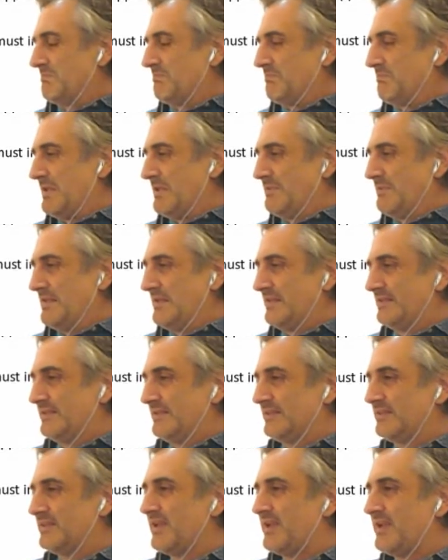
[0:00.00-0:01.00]

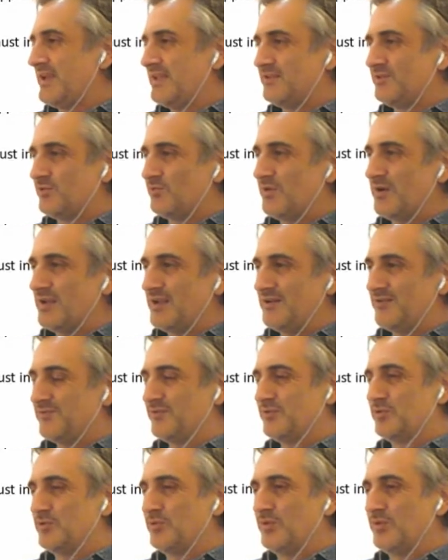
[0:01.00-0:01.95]
maybe 10, 12,